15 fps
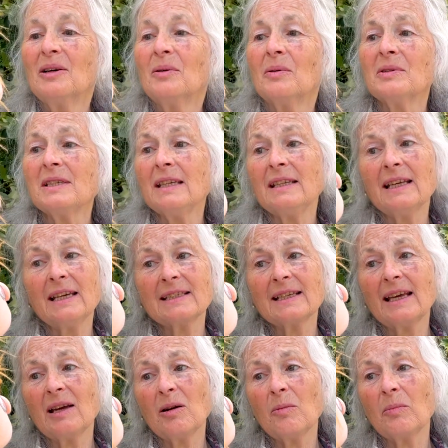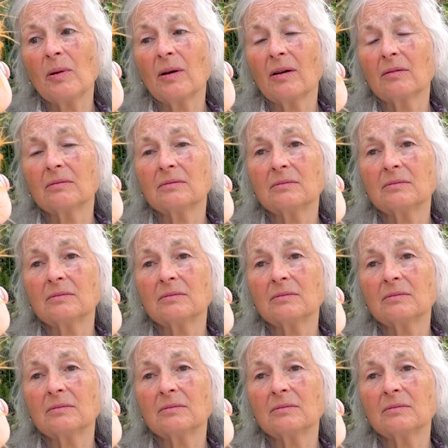Was he there to help her?